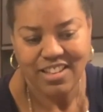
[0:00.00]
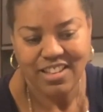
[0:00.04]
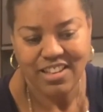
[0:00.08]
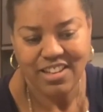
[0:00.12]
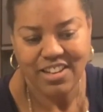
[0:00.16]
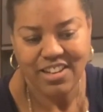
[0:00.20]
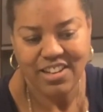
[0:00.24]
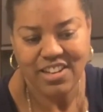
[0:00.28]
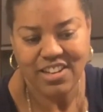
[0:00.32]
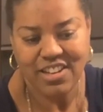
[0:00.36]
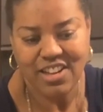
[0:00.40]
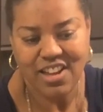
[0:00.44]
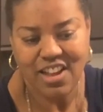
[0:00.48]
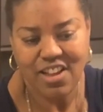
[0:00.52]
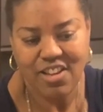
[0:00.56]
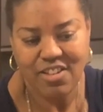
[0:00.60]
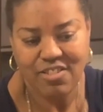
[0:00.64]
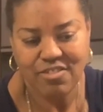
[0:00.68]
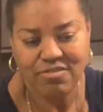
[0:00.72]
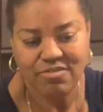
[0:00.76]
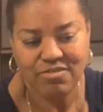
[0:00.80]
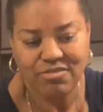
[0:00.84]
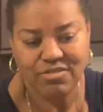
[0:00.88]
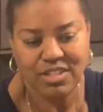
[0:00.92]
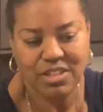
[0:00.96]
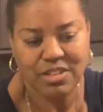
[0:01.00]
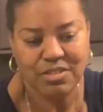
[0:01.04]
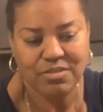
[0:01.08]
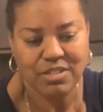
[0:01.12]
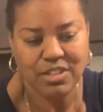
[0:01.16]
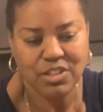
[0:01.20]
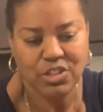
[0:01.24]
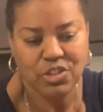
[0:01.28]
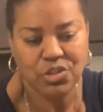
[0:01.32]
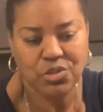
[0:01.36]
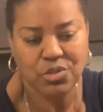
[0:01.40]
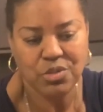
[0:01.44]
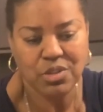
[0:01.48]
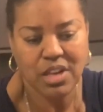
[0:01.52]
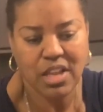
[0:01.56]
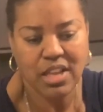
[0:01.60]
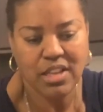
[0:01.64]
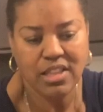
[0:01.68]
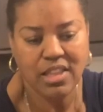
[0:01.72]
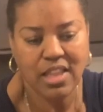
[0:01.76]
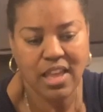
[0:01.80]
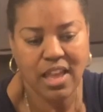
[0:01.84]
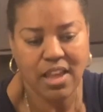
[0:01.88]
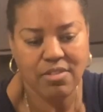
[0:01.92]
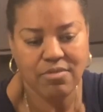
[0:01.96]
There you go. Let's do it
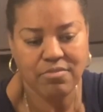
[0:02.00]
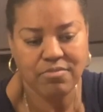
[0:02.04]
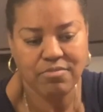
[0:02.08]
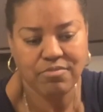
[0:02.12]
like that.